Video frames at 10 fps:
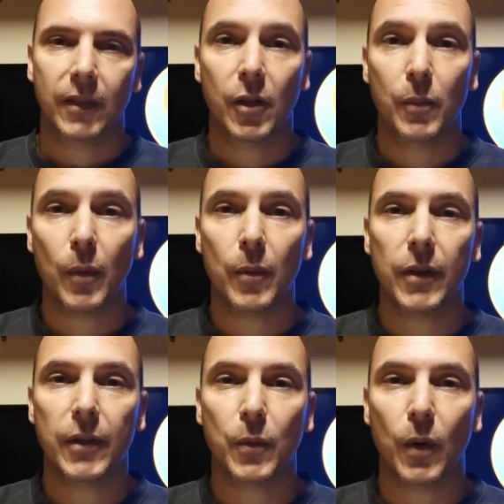So you're probably
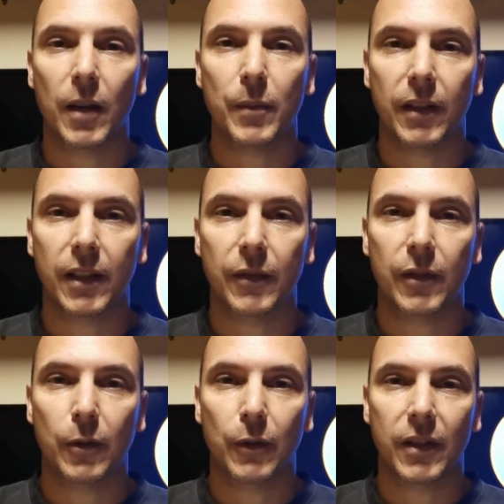wondering why am I
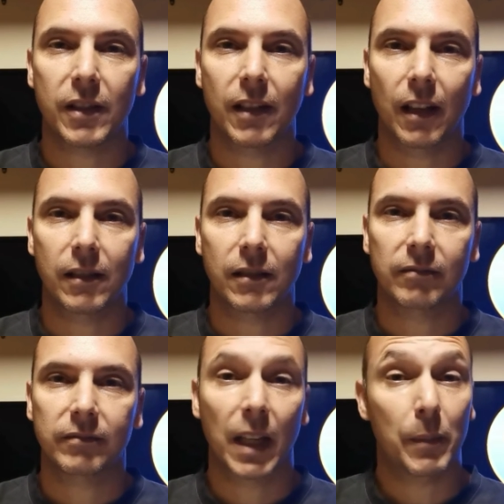giving you all these stats?
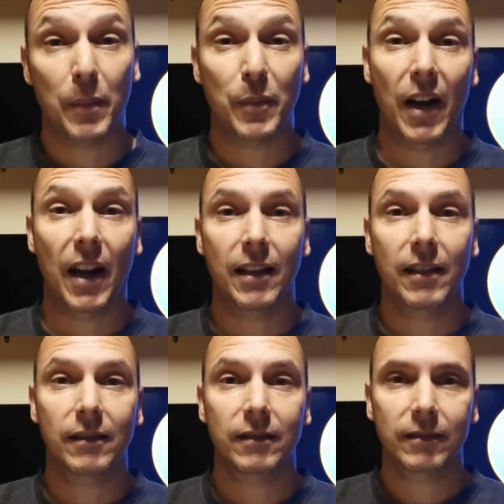Am I
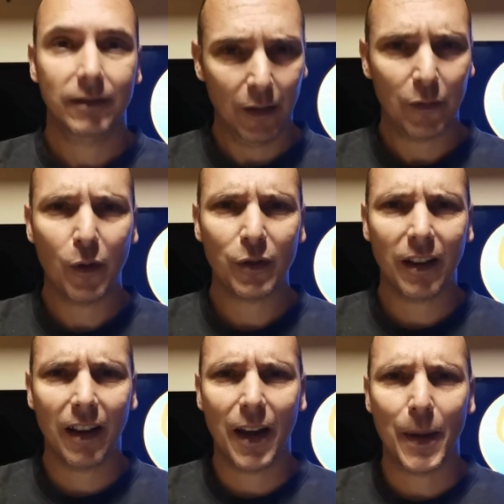bragging? Of course
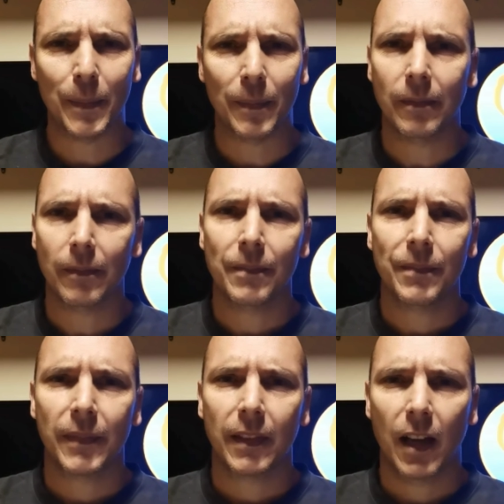I am!
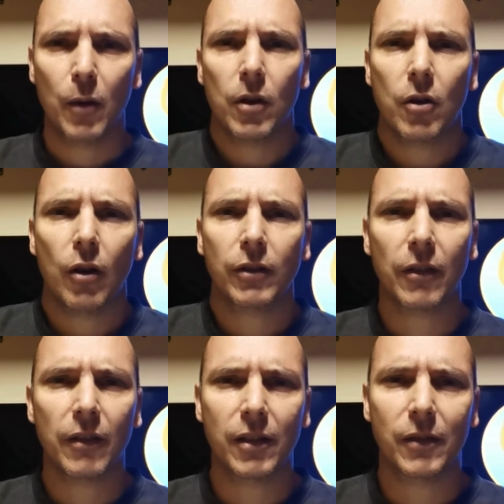I work hard
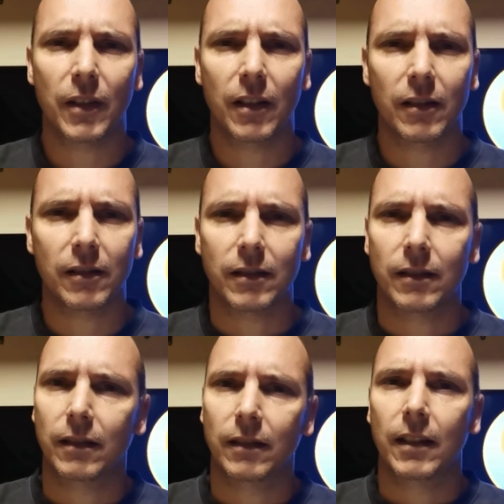on these videos
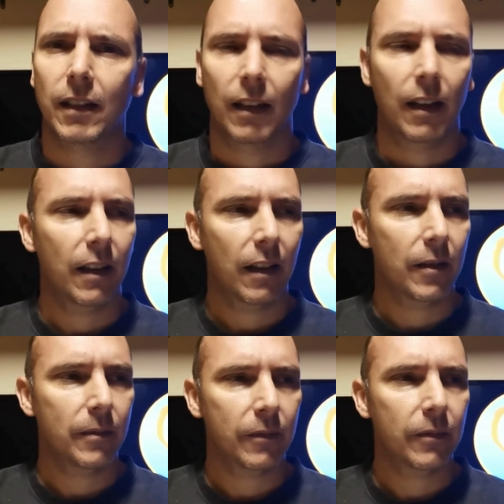and
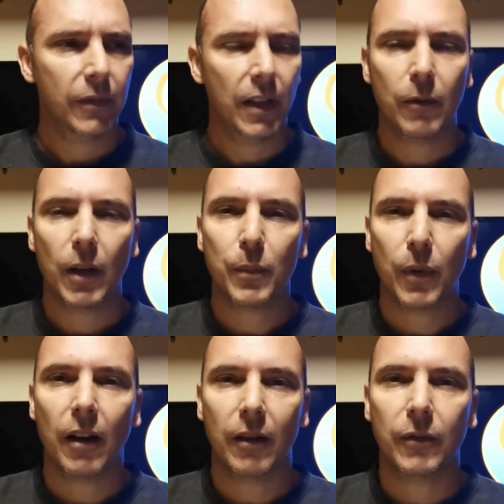I'm feeling quite
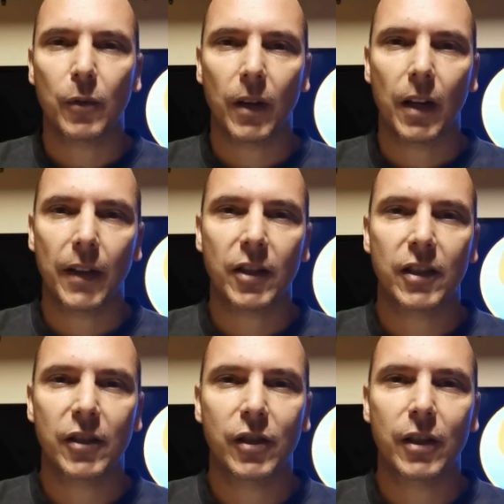proud for what I've
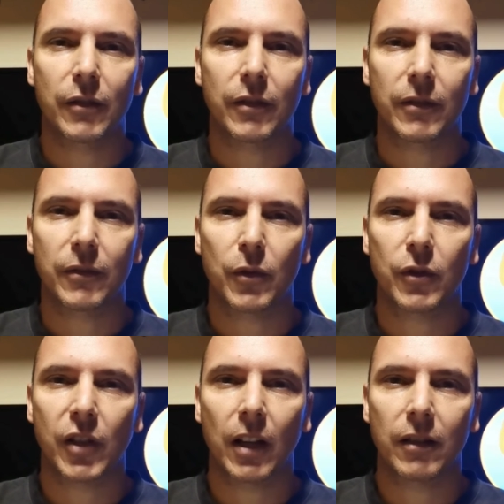actually achieved for
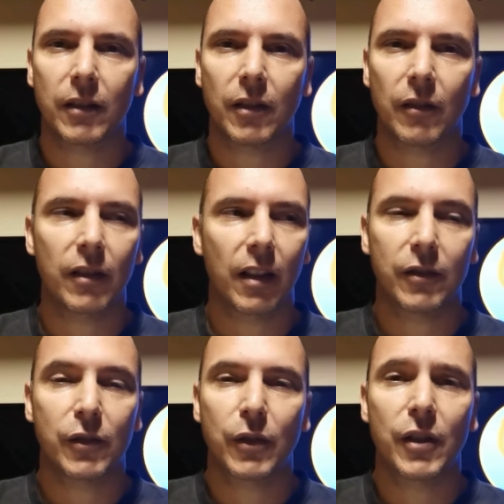a channel that's only
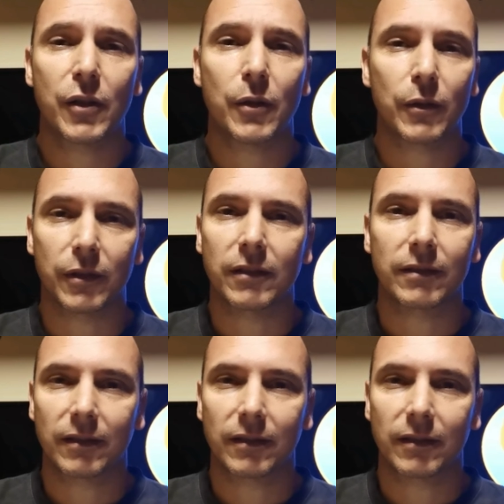like two years old.